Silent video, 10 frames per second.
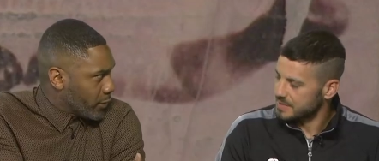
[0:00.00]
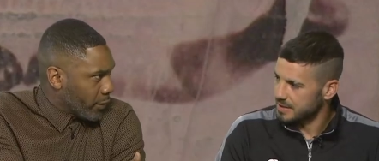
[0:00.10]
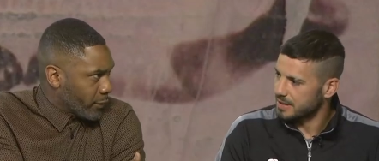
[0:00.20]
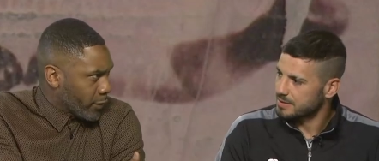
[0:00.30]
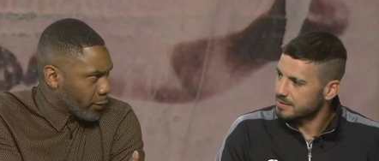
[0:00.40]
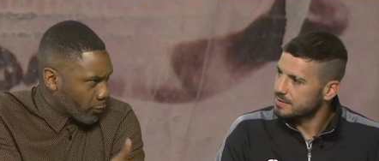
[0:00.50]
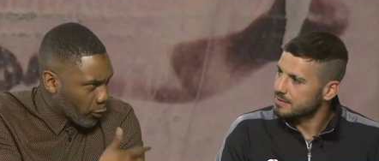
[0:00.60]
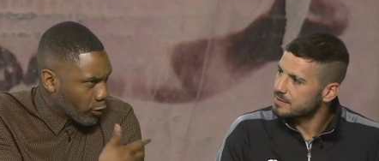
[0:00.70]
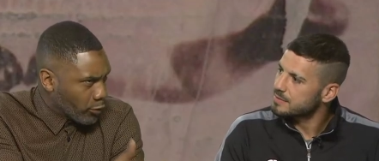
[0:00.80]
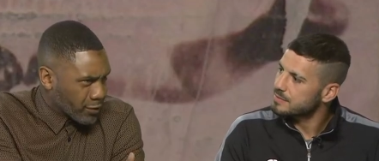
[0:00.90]
Speaker 1: Yeah, you're
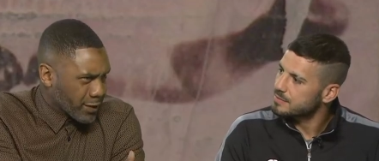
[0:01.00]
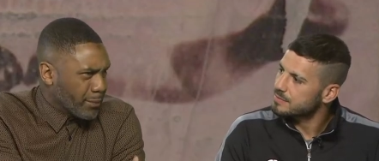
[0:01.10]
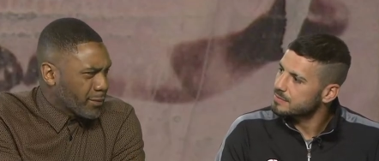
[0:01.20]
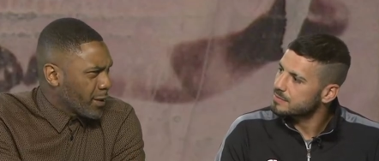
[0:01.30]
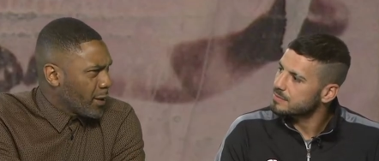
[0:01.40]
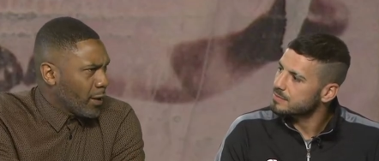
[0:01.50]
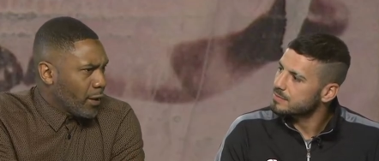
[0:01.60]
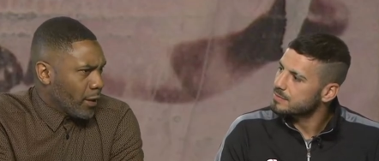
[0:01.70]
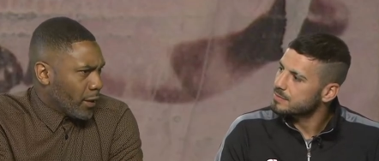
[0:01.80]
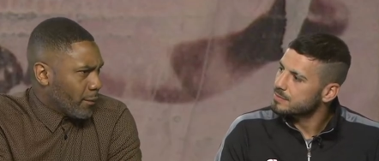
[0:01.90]
more loose limbed.
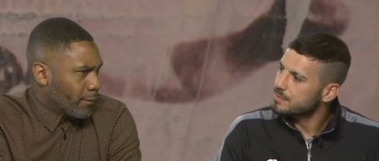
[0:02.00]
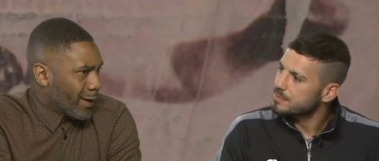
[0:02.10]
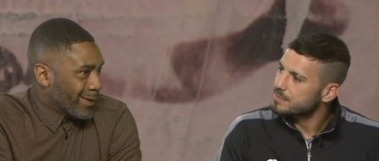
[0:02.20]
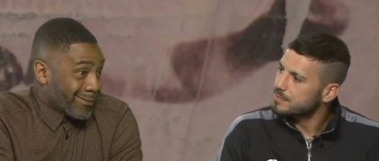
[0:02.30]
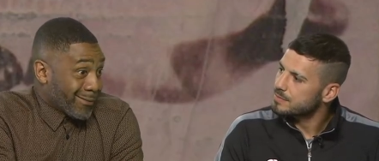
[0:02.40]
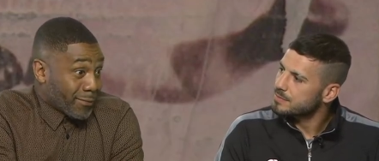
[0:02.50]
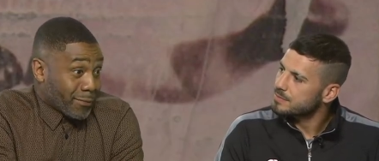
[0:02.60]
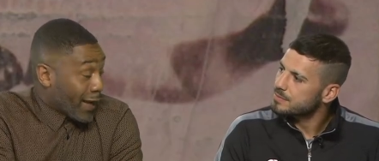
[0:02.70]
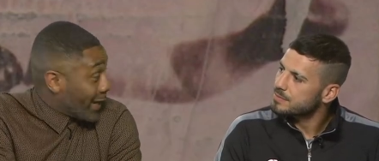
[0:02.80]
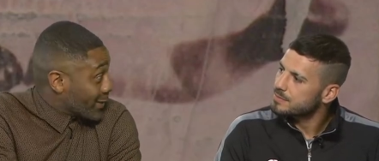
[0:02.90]
Um, I
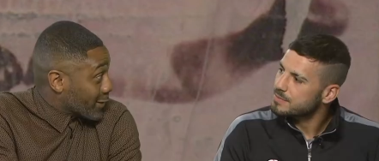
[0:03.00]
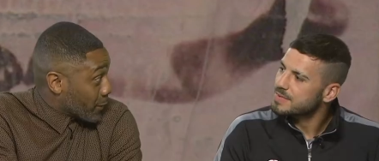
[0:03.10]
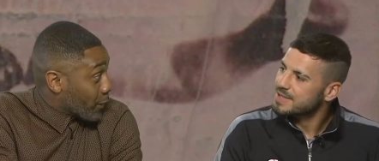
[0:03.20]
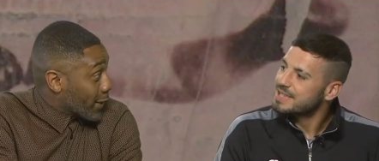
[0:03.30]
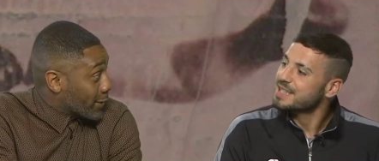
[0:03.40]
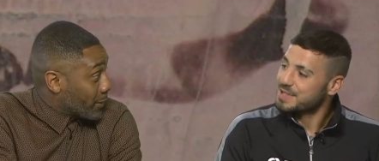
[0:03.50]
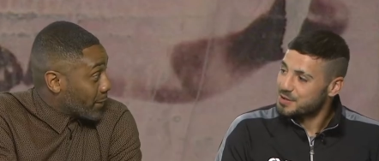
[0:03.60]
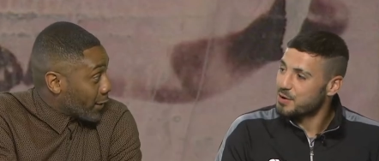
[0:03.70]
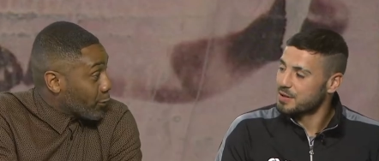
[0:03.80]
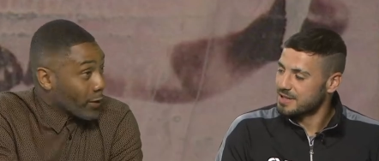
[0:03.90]
that is a surprise to me
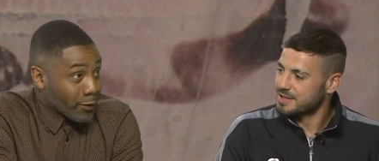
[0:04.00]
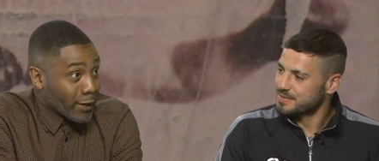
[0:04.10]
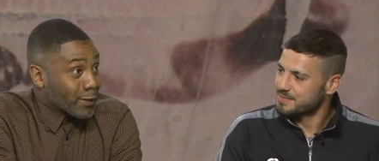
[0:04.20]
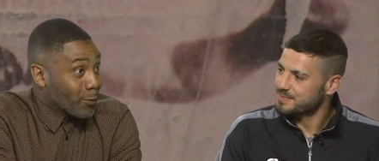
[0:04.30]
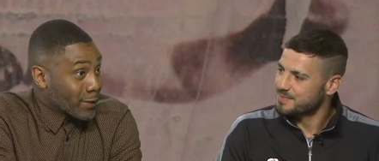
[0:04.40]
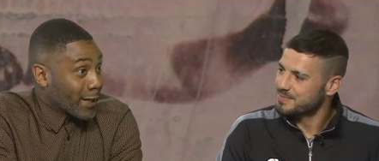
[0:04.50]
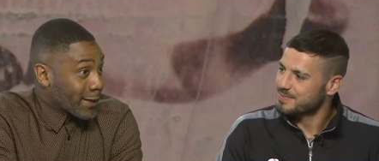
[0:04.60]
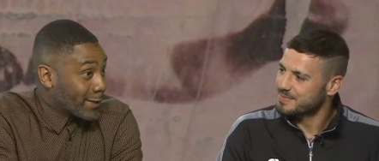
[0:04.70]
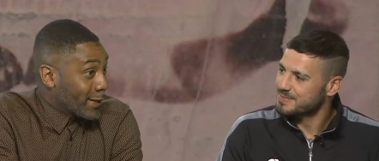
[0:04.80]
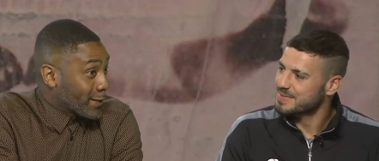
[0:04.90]
no, that you, yeah. you, actually watch
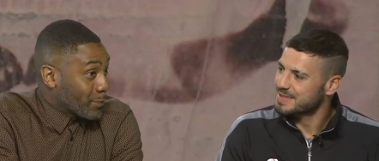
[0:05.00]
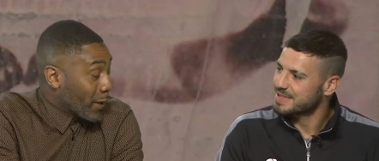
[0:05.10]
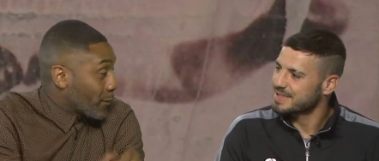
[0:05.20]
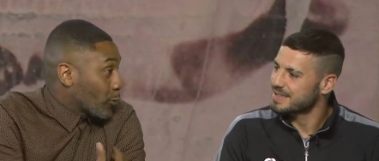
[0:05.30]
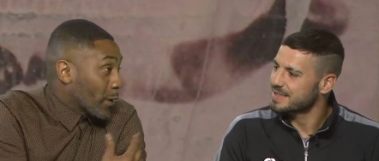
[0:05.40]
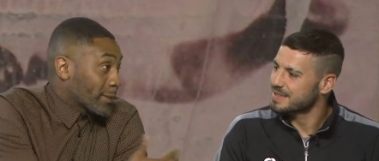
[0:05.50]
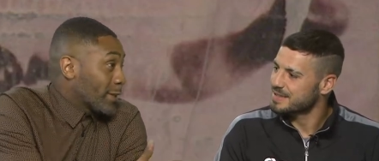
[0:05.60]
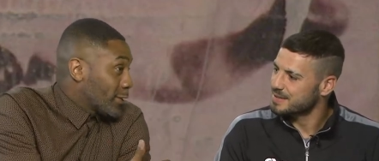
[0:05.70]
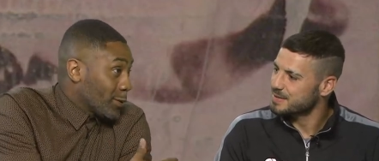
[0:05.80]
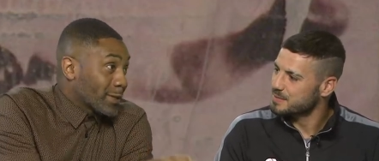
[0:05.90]
Katsidis. But all I'm
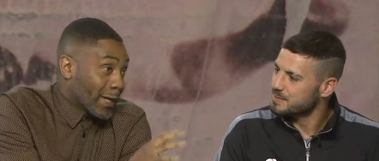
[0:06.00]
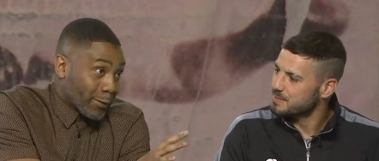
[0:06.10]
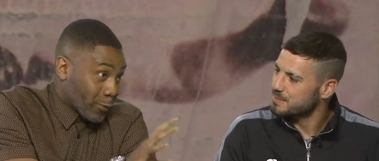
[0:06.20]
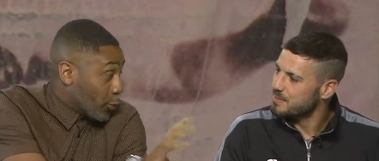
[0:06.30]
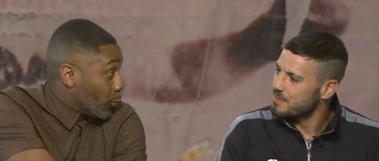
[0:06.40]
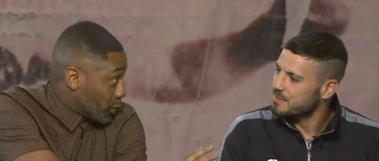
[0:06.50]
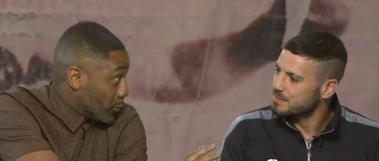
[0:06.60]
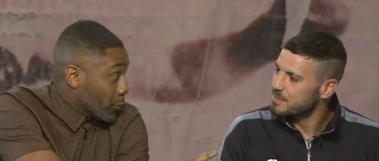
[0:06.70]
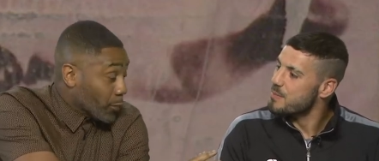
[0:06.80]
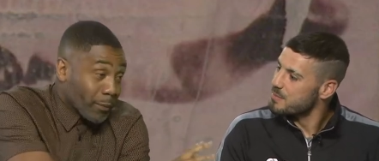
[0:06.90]
saying to you is like, you can watch him
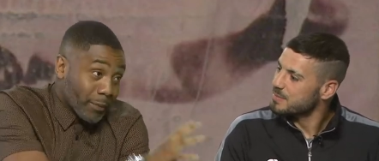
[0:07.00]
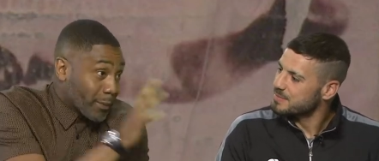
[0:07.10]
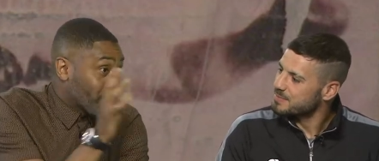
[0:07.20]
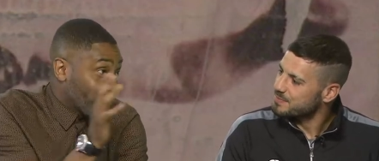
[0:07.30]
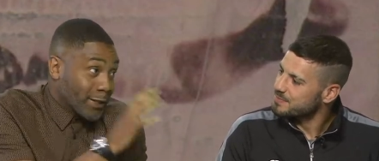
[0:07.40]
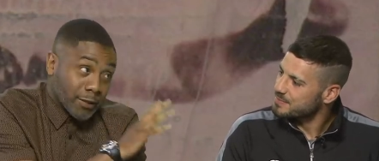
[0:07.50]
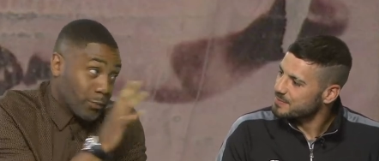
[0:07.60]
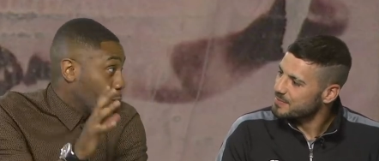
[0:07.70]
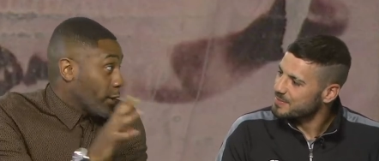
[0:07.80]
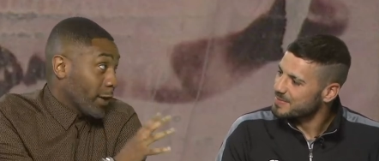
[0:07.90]
all you want, but please just
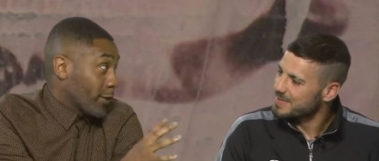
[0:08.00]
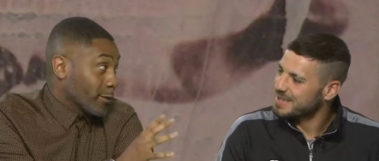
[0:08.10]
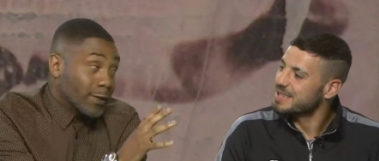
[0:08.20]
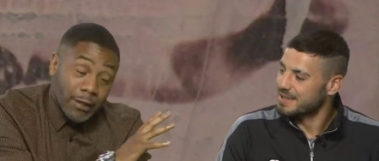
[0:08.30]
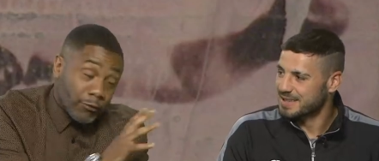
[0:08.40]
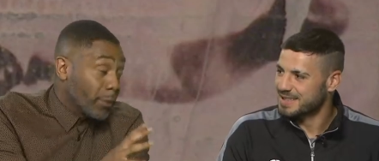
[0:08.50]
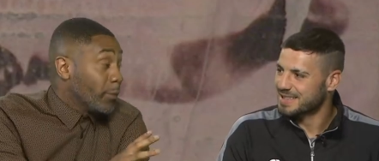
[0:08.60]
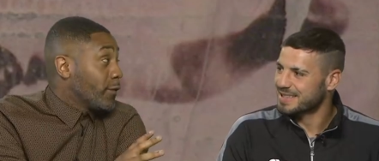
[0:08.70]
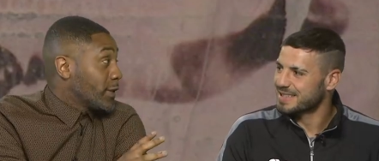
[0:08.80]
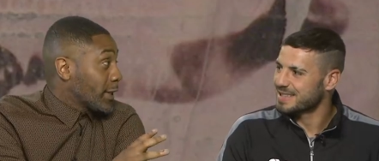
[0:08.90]
move your head because he didn't really
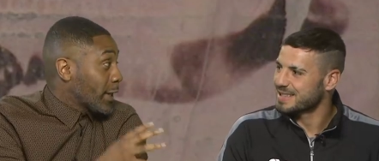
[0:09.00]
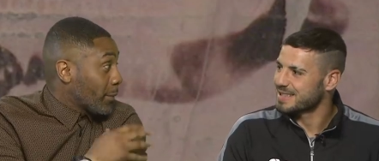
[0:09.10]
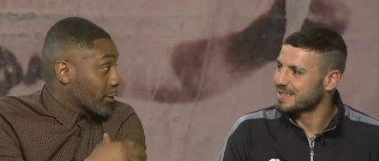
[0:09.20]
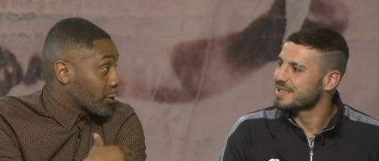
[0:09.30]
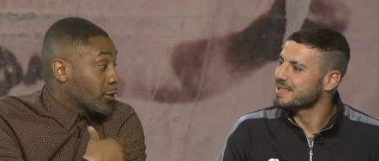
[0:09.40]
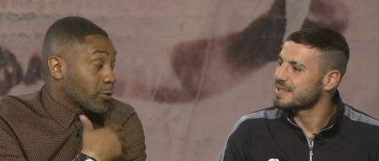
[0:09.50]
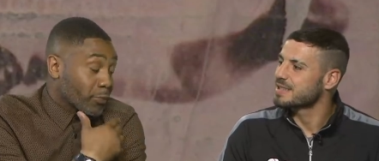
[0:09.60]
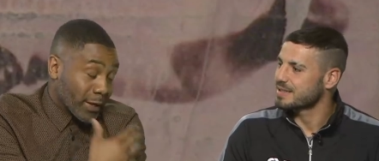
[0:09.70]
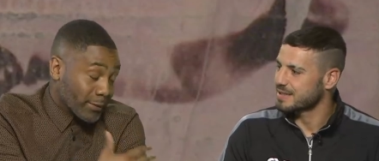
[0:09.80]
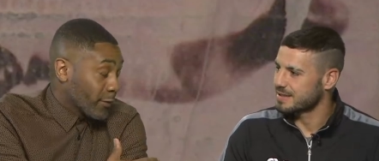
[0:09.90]
move his head that much because you just
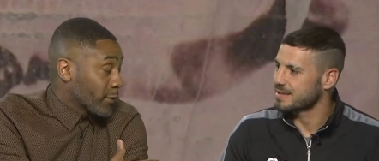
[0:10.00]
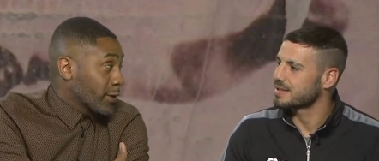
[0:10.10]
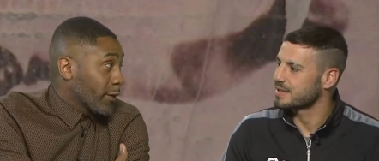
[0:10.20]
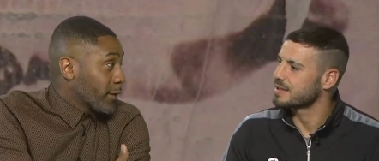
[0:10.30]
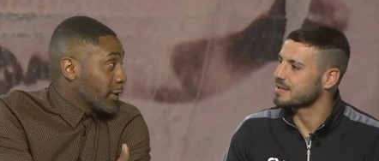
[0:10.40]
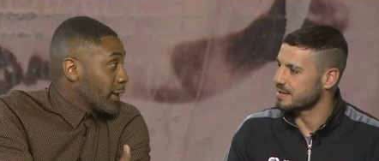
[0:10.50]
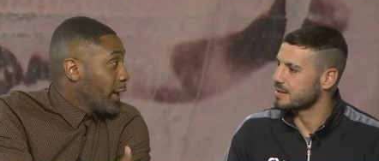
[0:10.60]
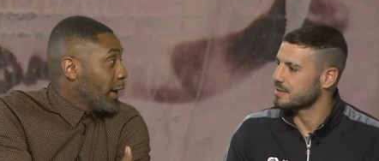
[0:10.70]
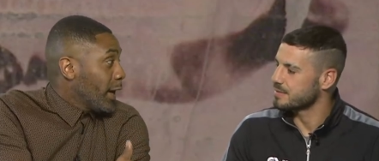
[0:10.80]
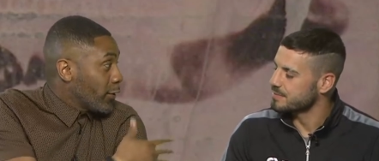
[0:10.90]
pride yourself on toughness
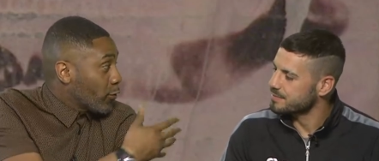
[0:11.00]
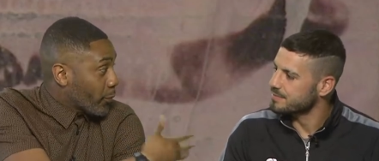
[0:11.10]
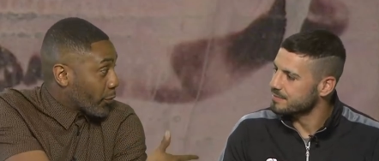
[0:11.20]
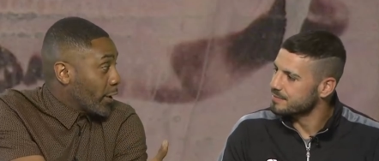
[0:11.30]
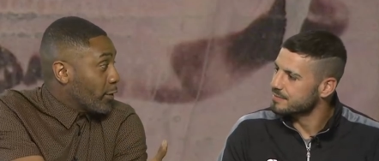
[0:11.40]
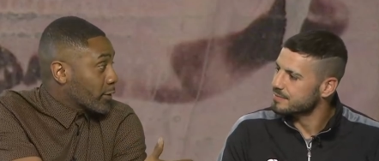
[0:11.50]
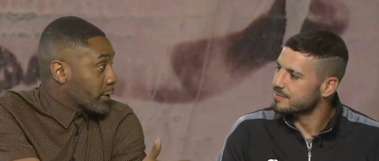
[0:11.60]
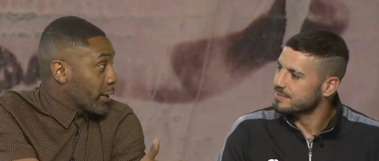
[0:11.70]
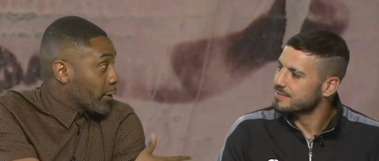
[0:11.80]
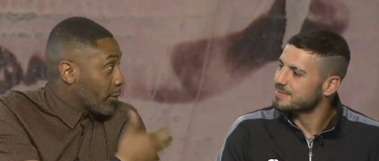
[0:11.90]
and you've got pretty looks
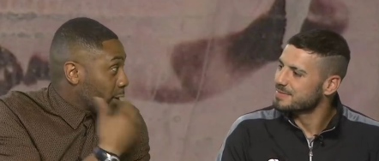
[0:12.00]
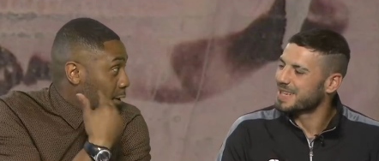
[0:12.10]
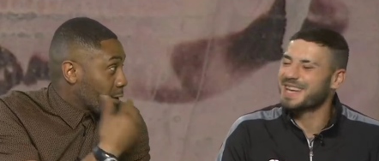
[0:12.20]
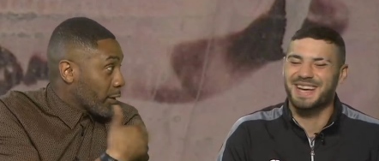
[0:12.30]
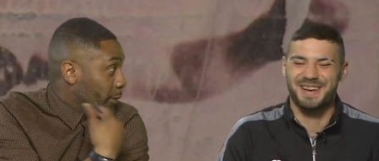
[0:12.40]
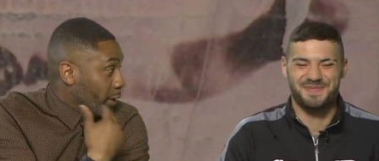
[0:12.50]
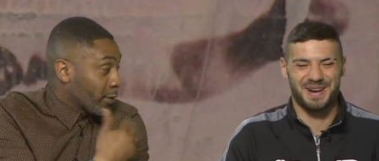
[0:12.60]
now. You don't want to, do you, know I mean?